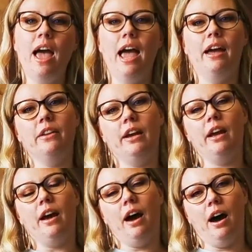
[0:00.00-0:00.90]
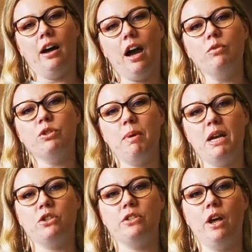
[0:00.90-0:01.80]
and the uh,
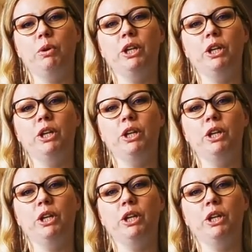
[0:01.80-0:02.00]
countermeasures that we